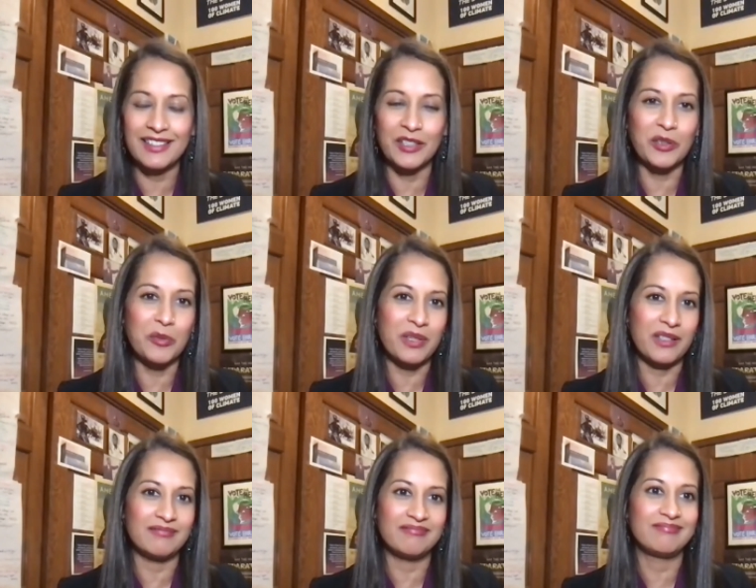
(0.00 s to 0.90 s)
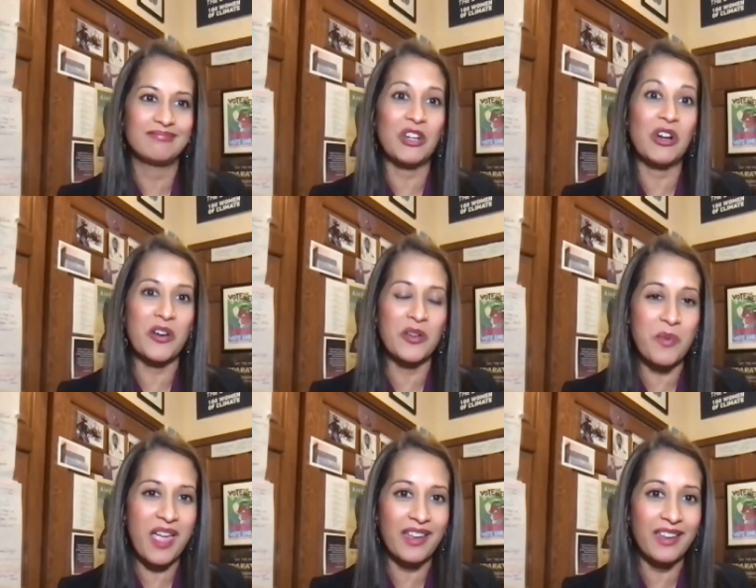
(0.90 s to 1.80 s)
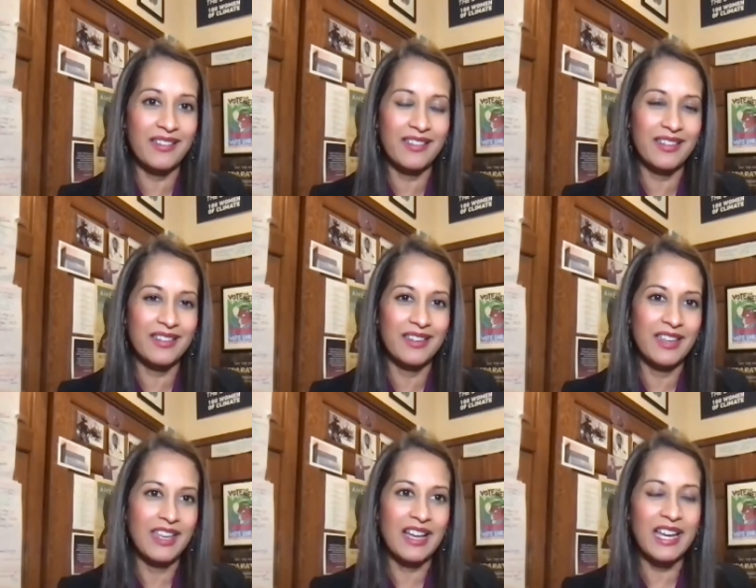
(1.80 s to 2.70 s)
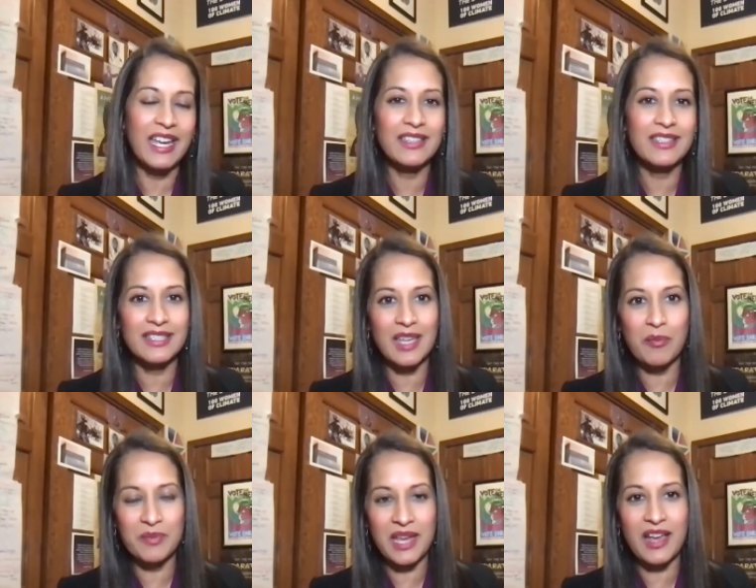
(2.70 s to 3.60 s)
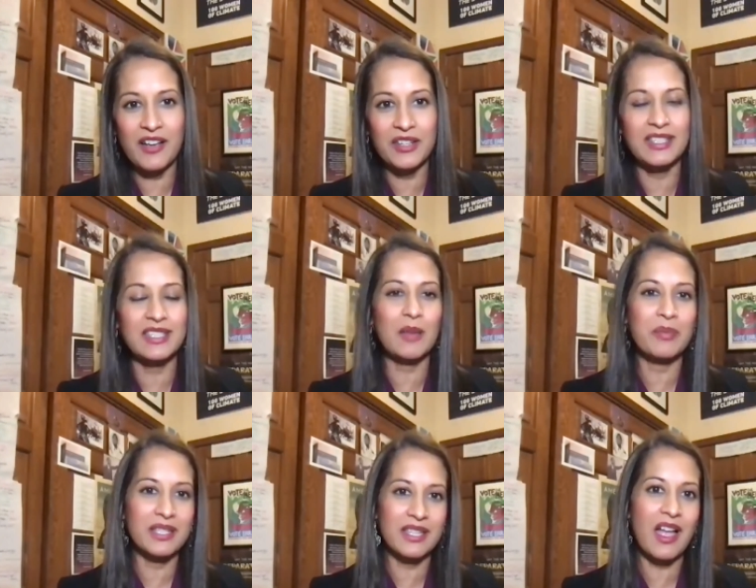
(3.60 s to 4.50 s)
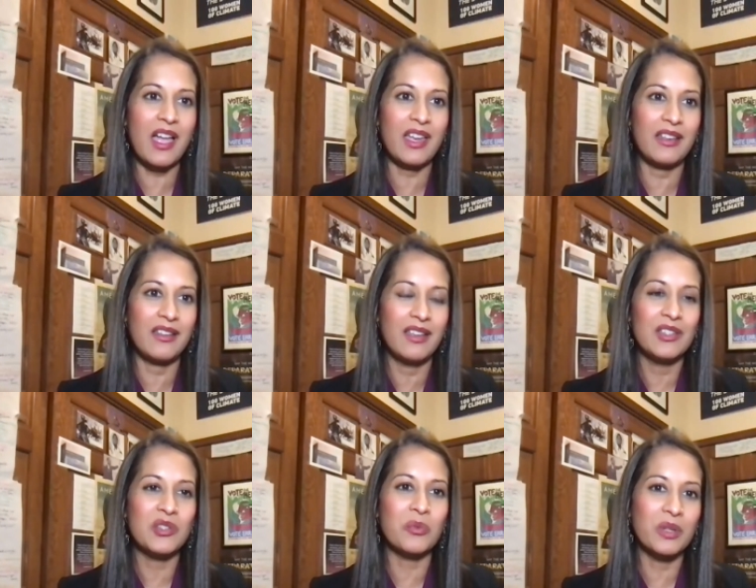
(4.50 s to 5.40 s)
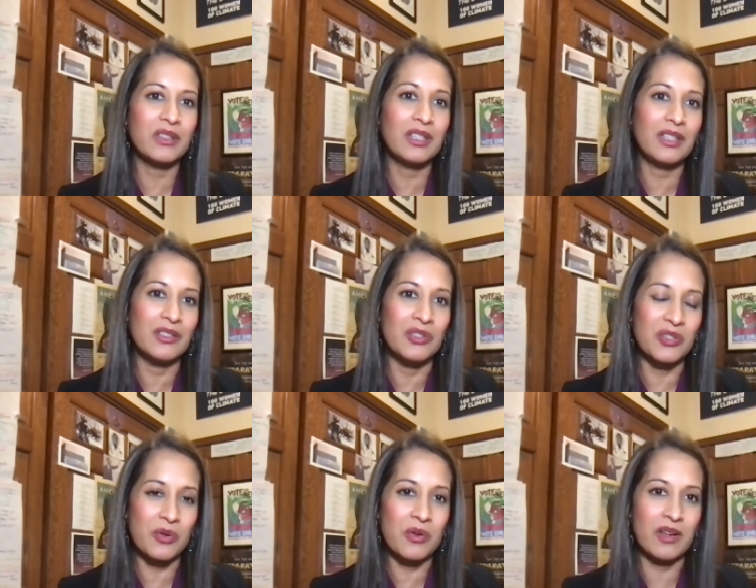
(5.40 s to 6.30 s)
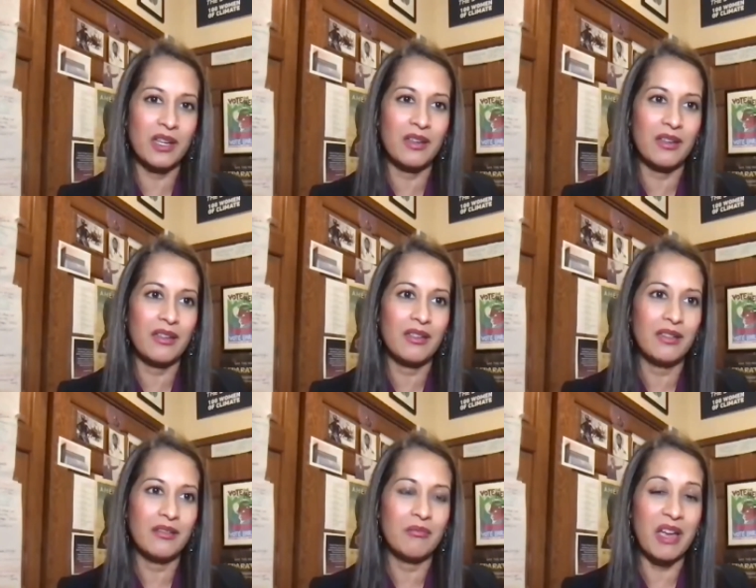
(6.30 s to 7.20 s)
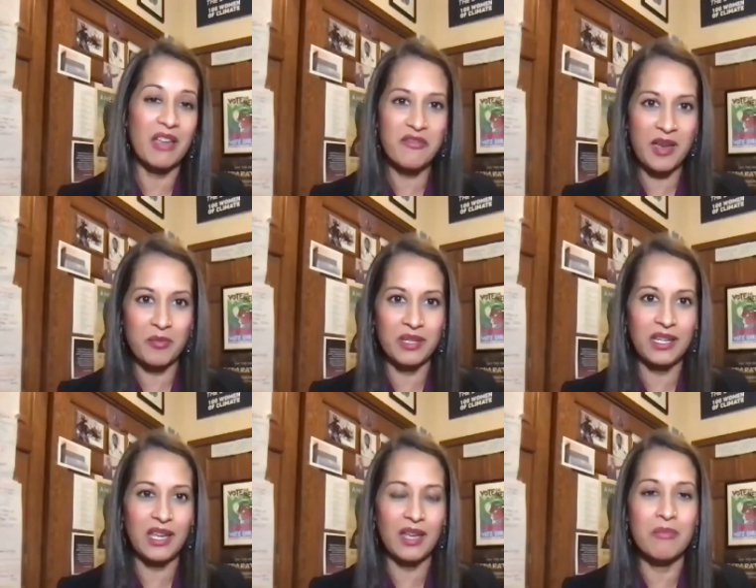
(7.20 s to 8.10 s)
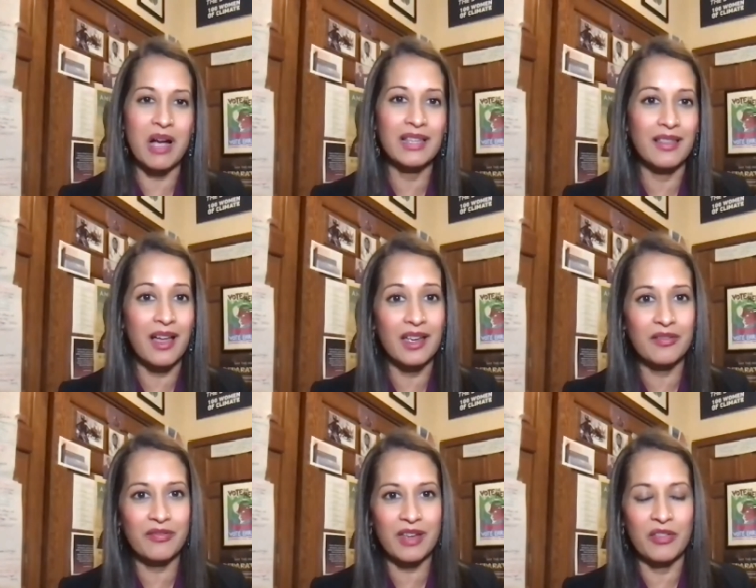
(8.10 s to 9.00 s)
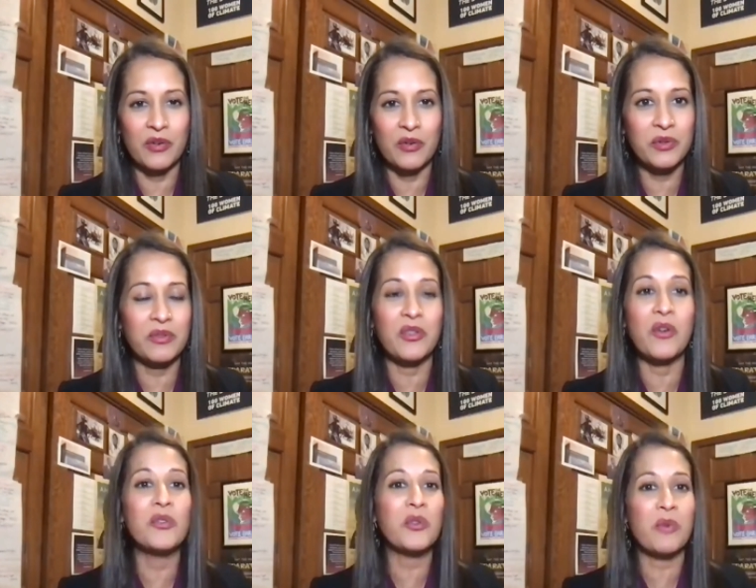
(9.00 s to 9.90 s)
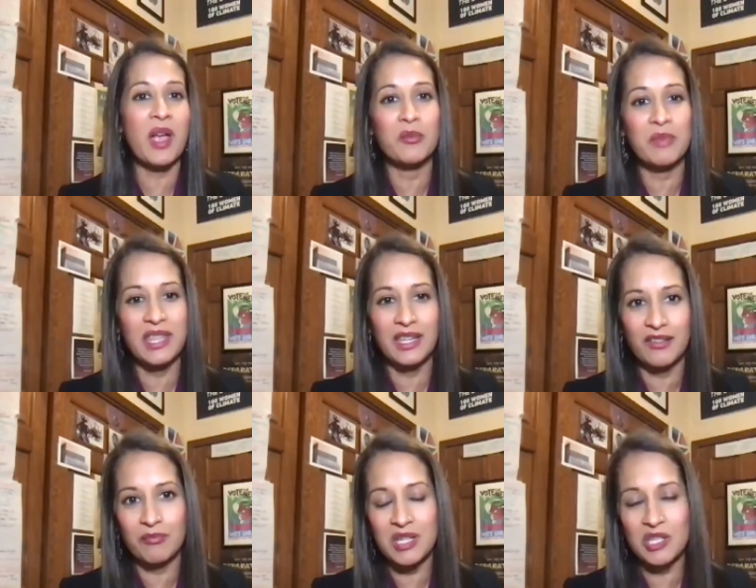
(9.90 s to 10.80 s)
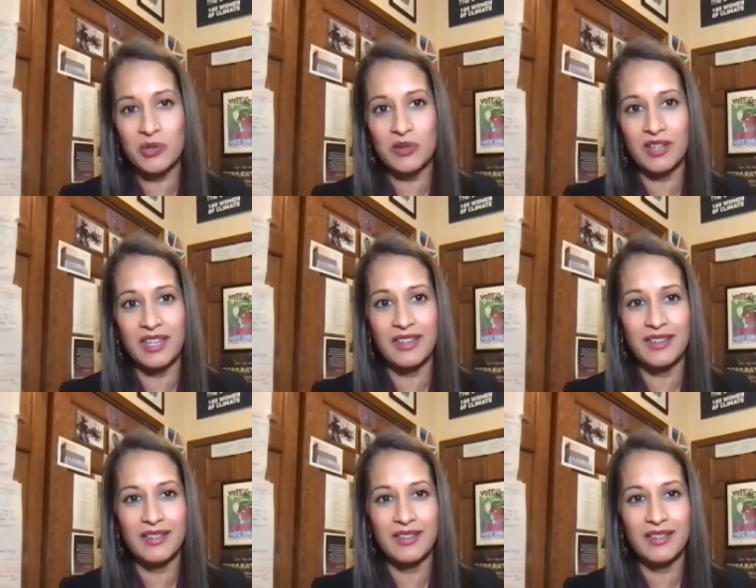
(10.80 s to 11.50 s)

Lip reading: a little bit the hard way. I had to step down and step aside to really enjoy my family and my life and those around me that give me joy.